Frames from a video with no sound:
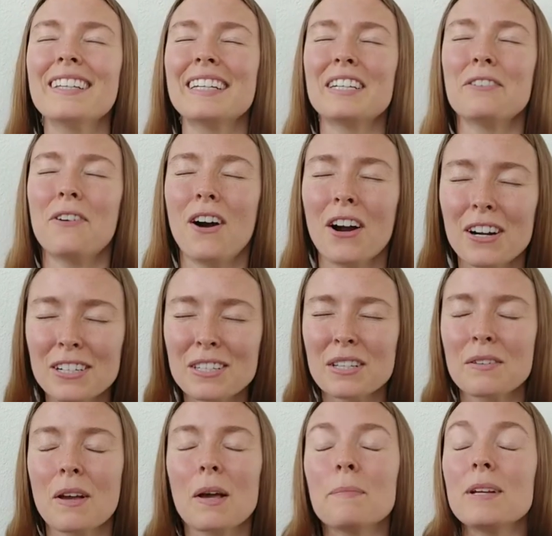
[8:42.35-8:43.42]
Like you are,
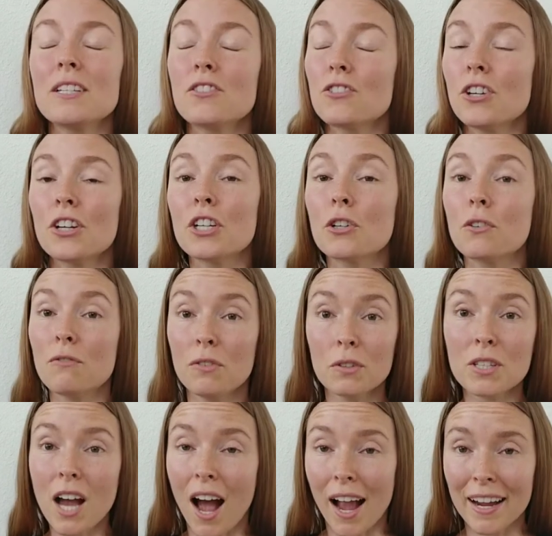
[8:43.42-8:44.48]
I mean, sure, you can
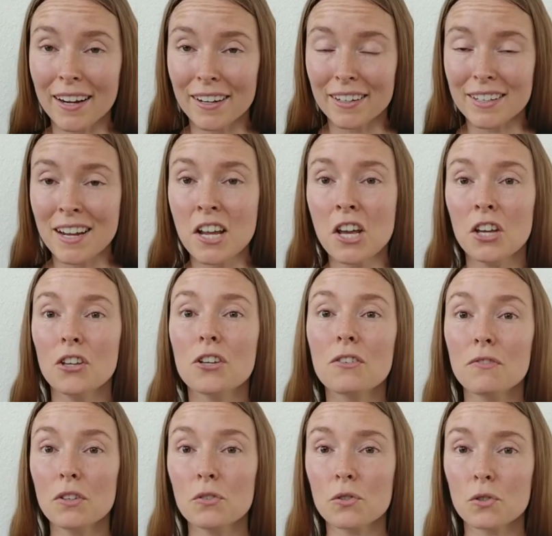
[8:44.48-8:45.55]
feel tired, you
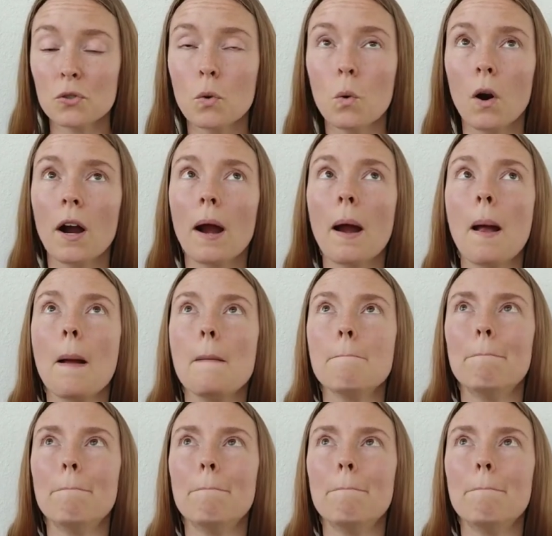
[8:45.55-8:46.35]
can feel sore,